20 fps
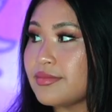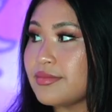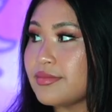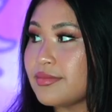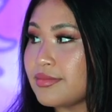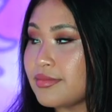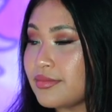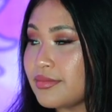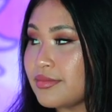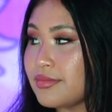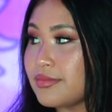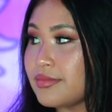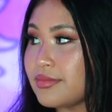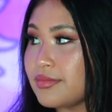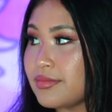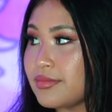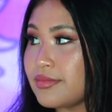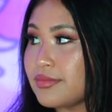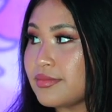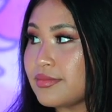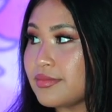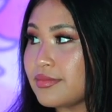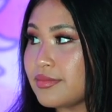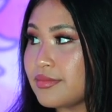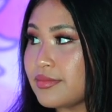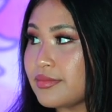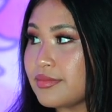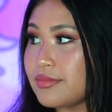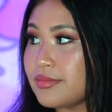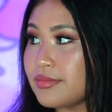
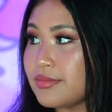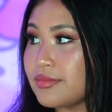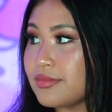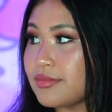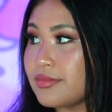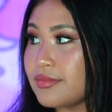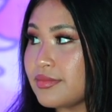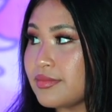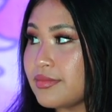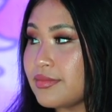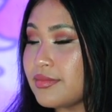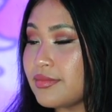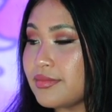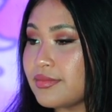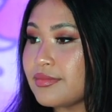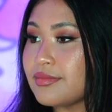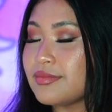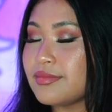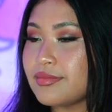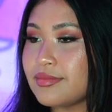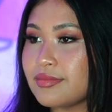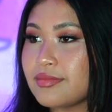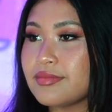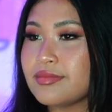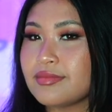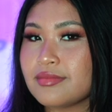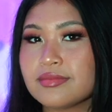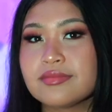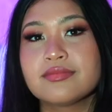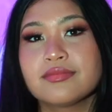
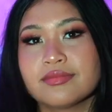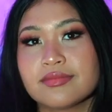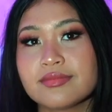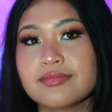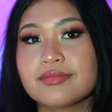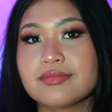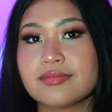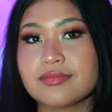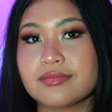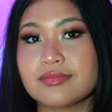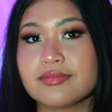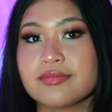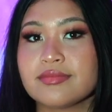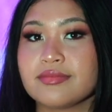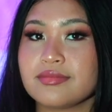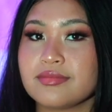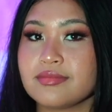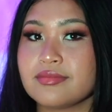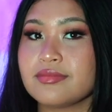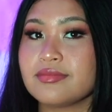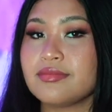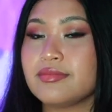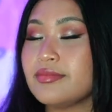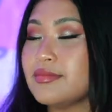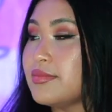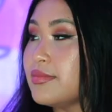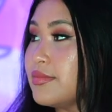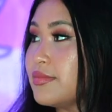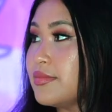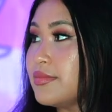
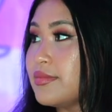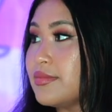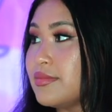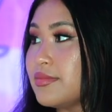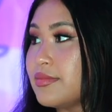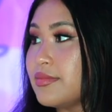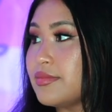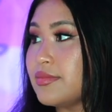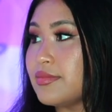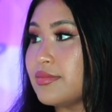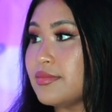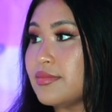The person shown says nothing.